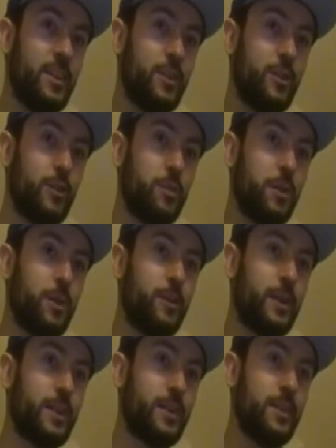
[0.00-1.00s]
you're just
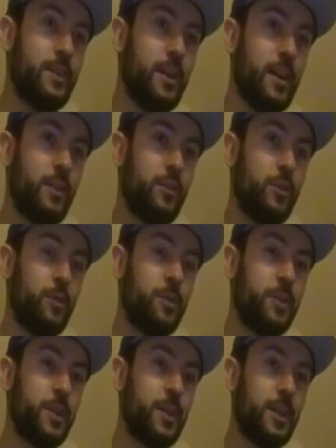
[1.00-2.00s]
perfect, as you
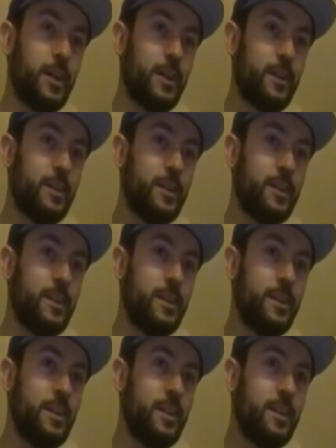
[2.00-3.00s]
really are.
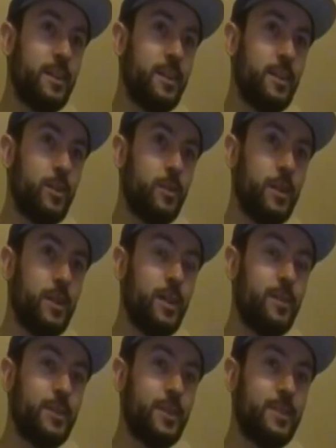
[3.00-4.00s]
We
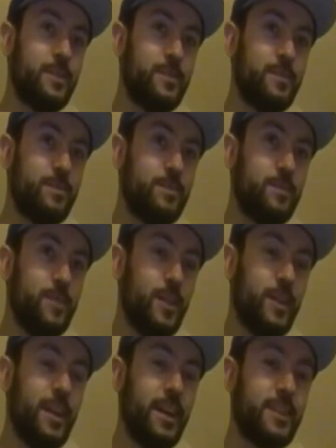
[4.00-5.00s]
love you.
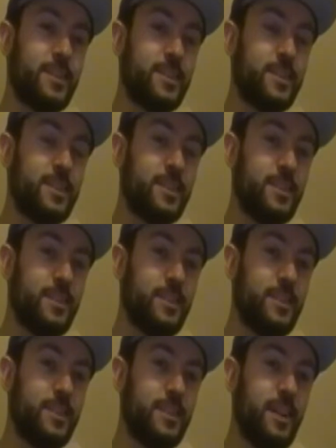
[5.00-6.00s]
Well, thanks. Well,
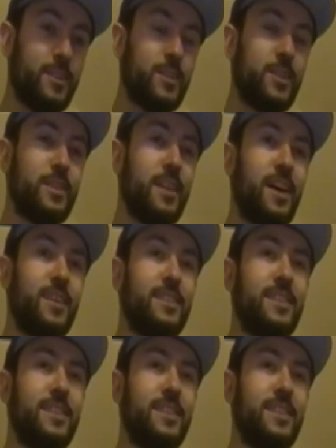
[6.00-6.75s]
thanks. That was a, that,